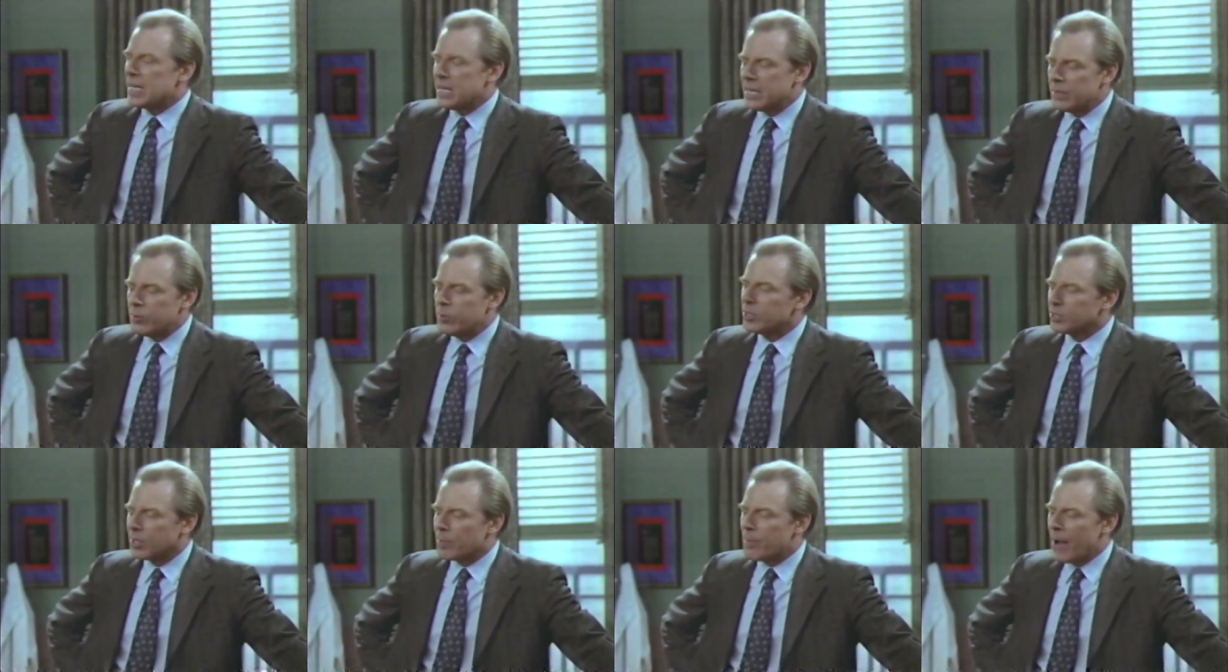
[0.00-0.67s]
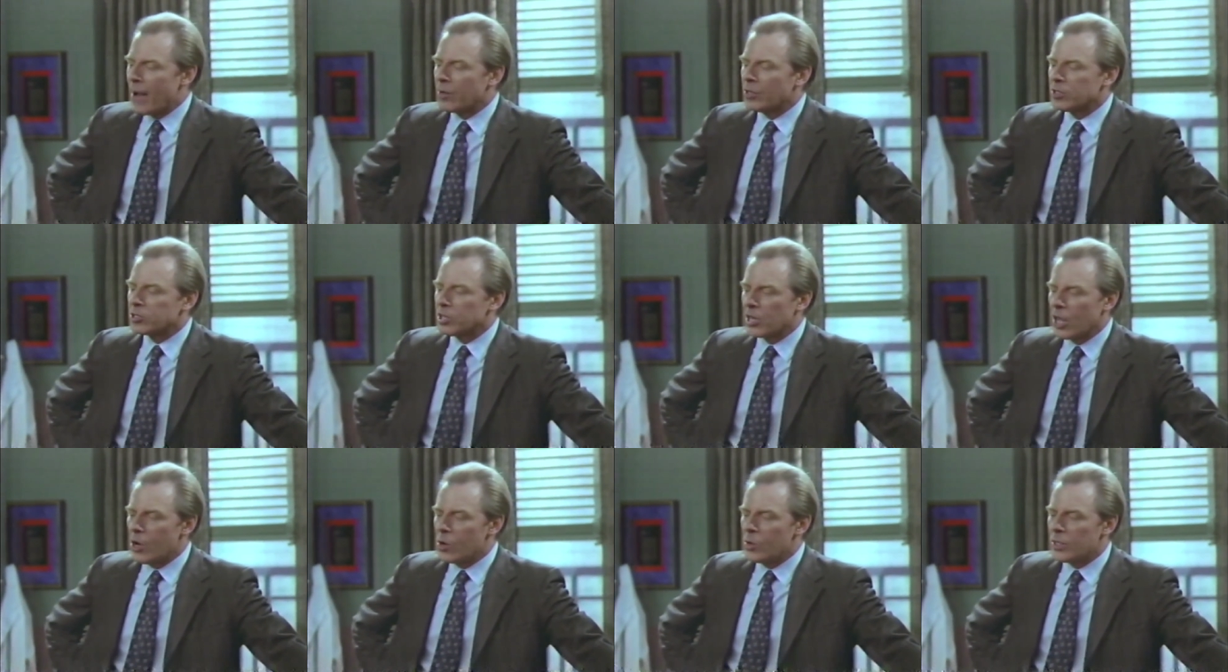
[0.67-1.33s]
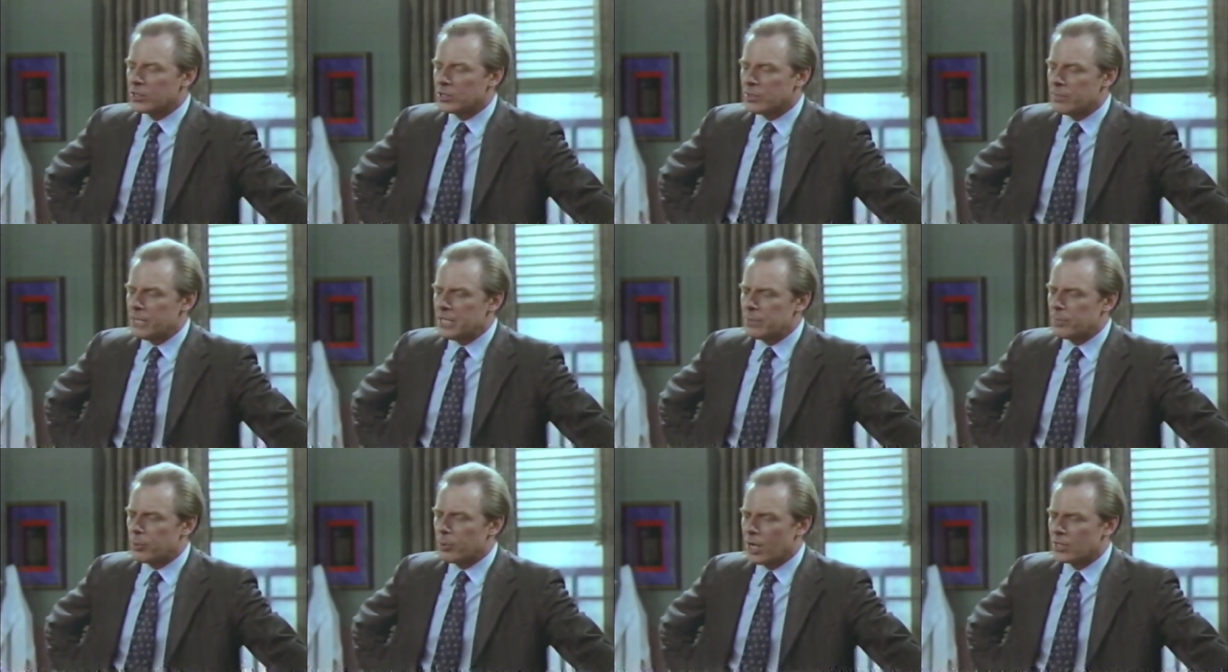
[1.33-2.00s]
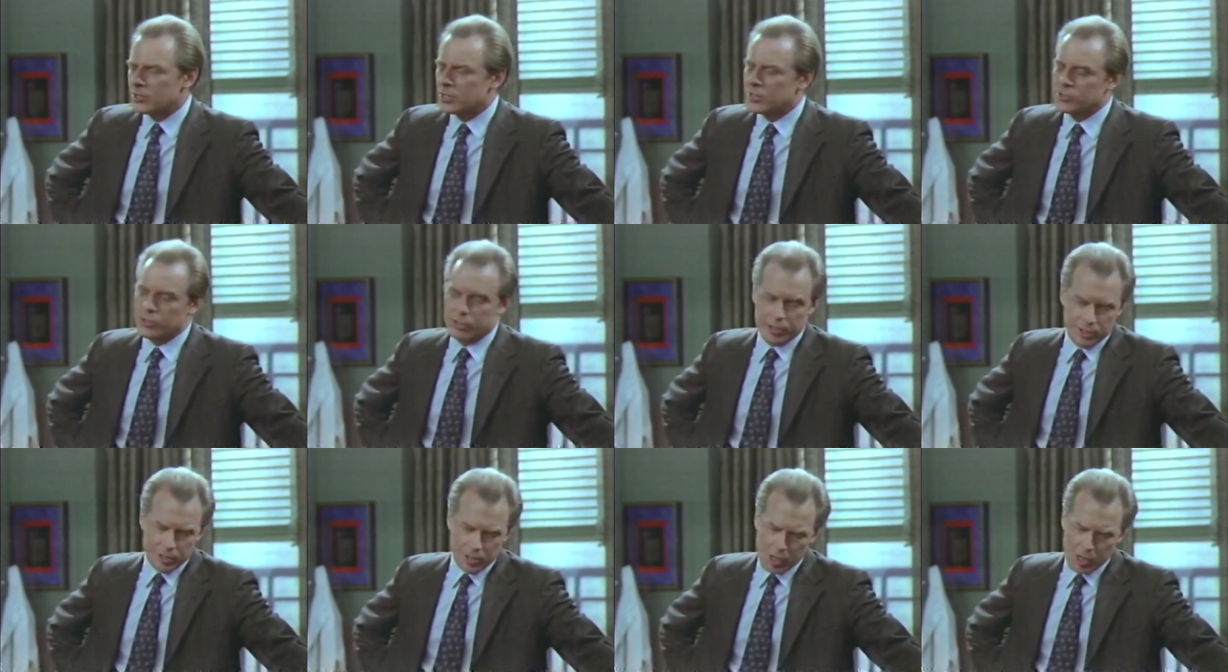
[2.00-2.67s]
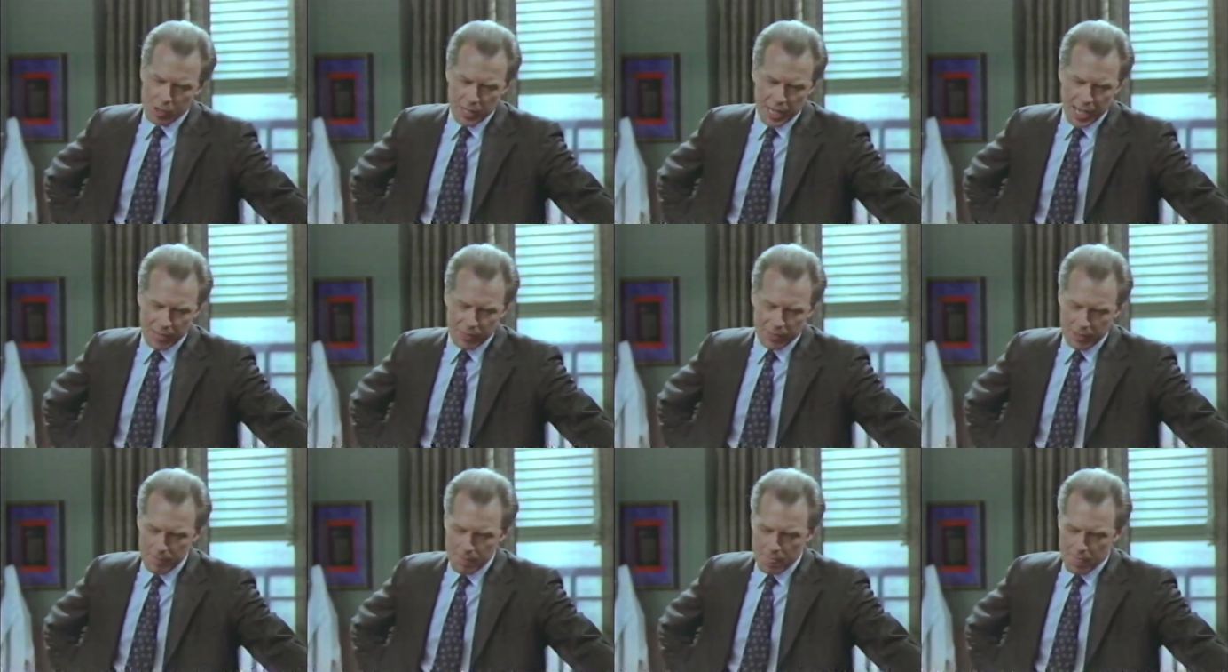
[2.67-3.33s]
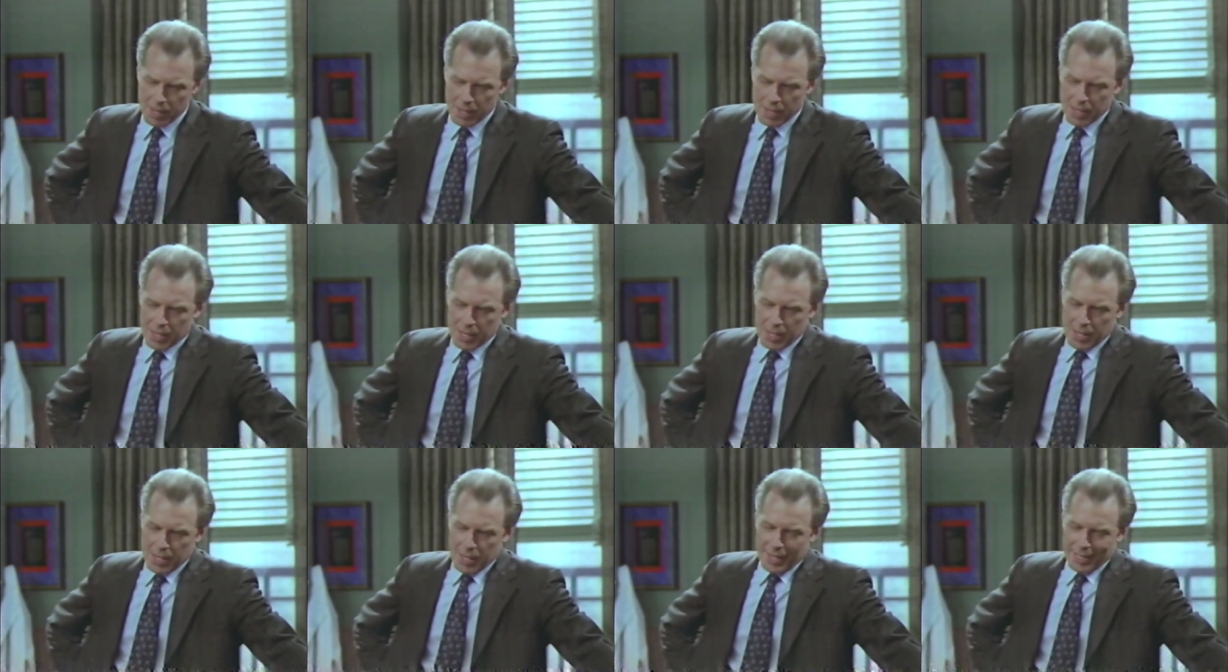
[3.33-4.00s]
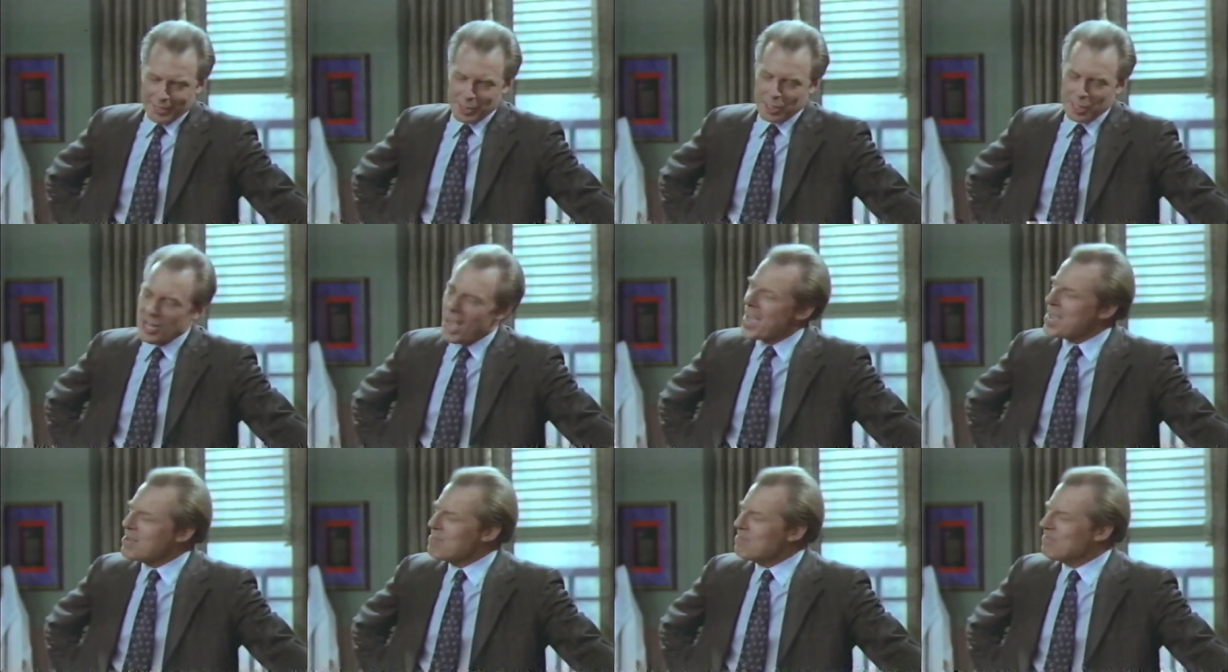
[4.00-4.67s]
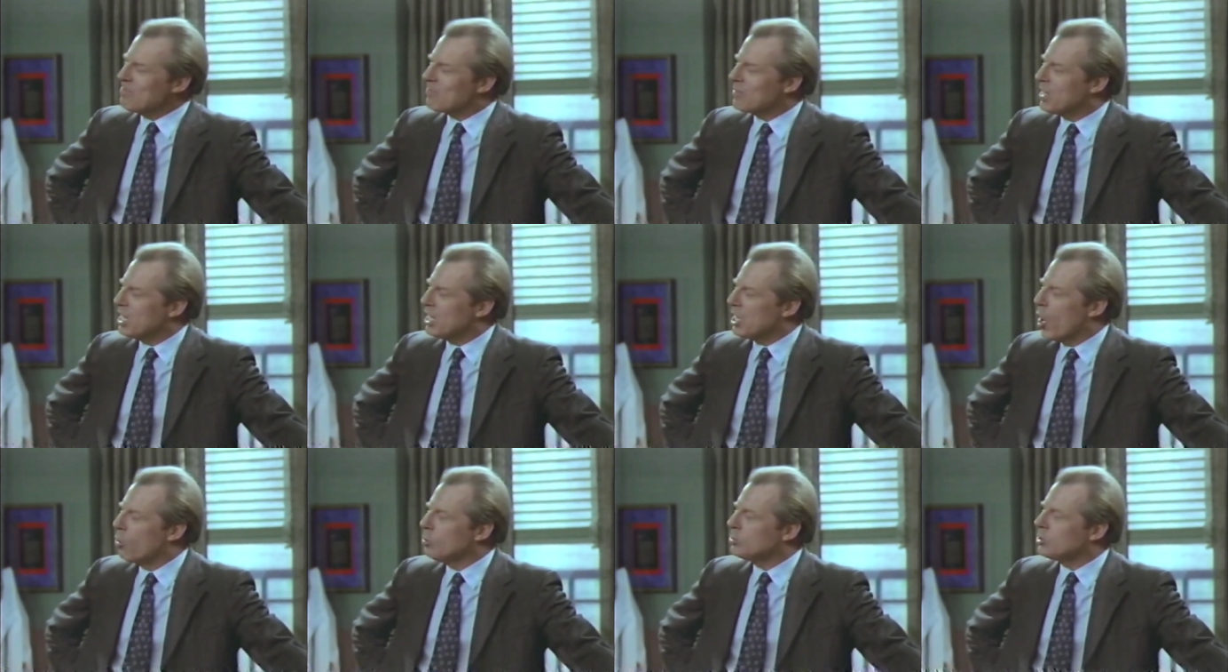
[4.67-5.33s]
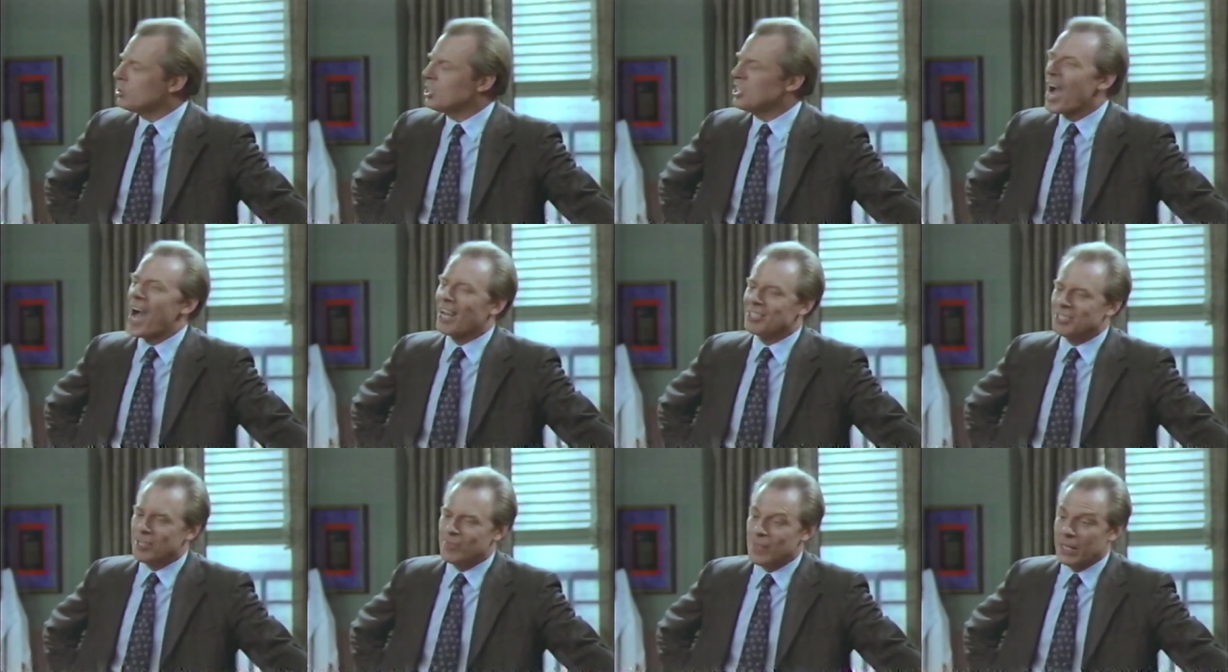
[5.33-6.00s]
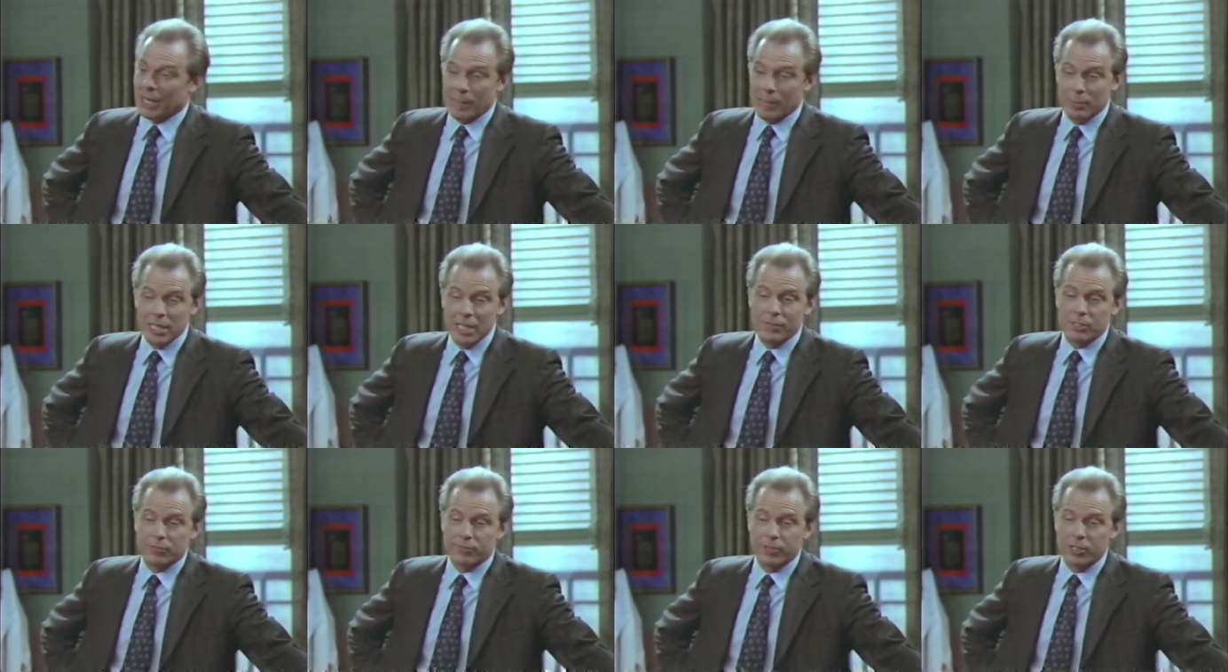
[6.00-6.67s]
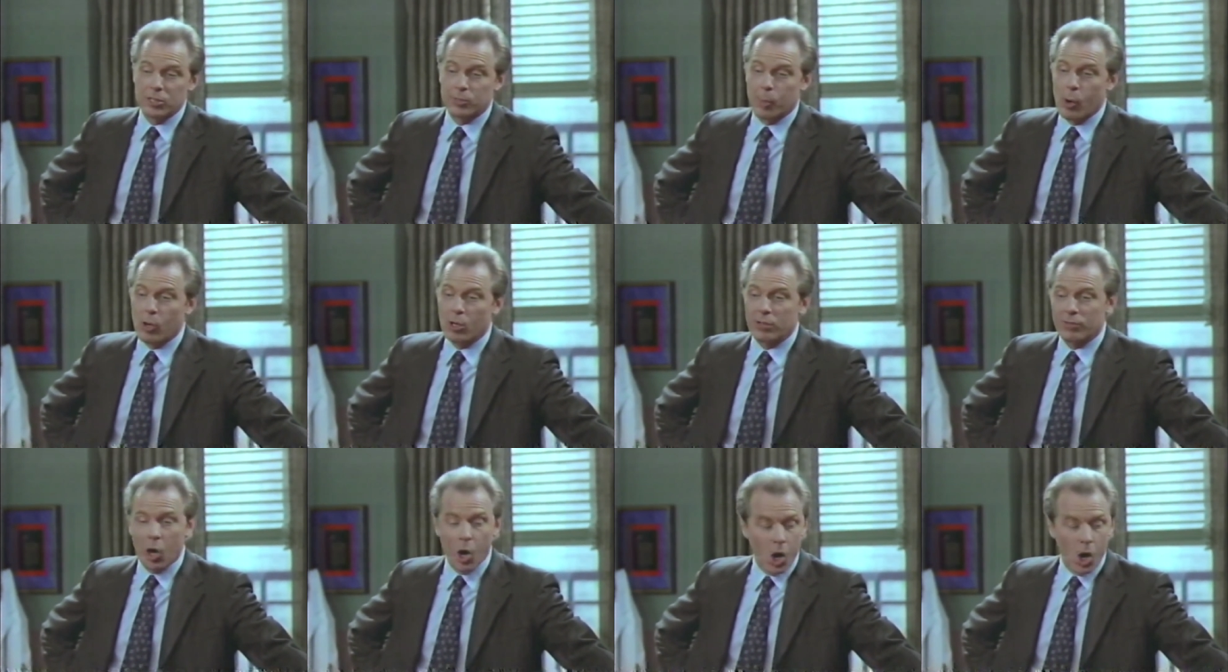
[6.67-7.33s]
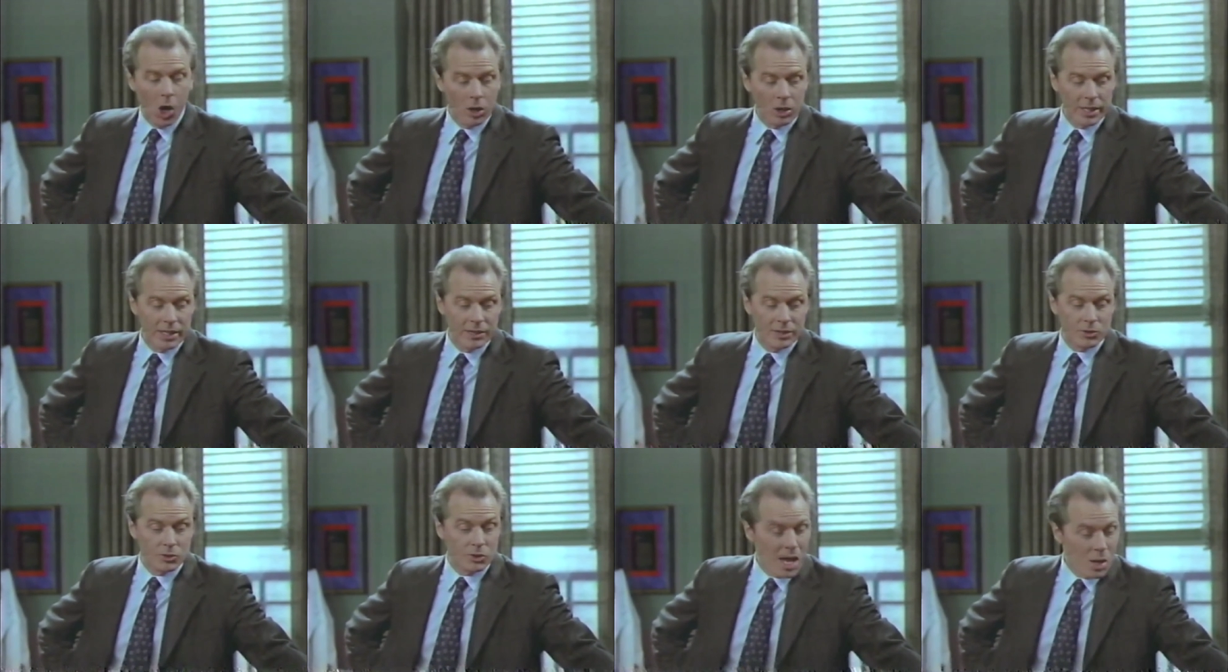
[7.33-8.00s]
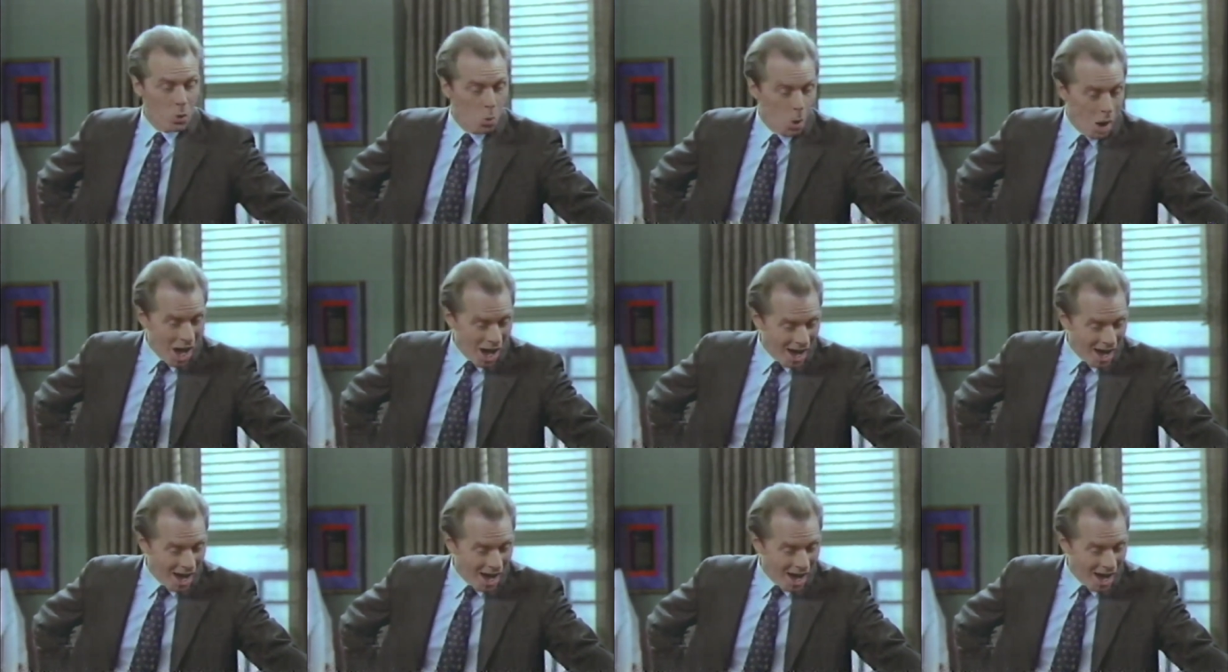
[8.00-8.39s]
He was about as low as a meat processor can go, Cathy. And today, he owns a yacht. And I believe his first port of call is St. Croix.